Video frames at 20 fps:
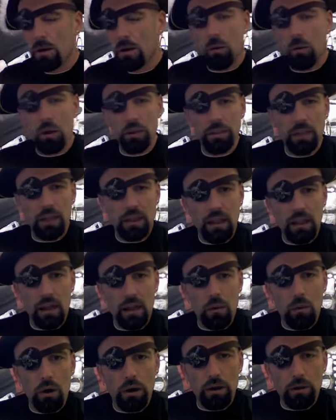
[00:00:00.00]
One thing that I
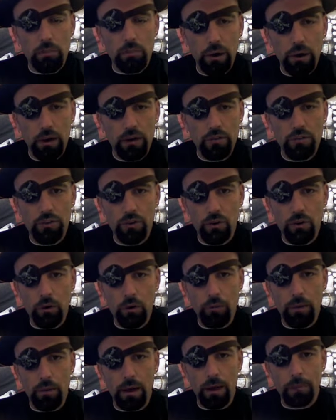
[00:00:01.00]
want your parents to
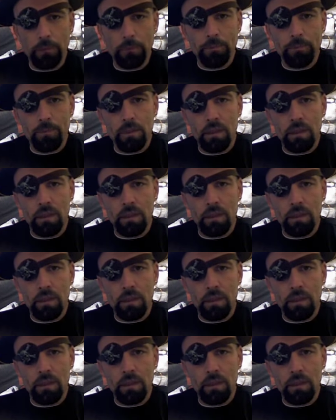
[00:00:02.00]
know about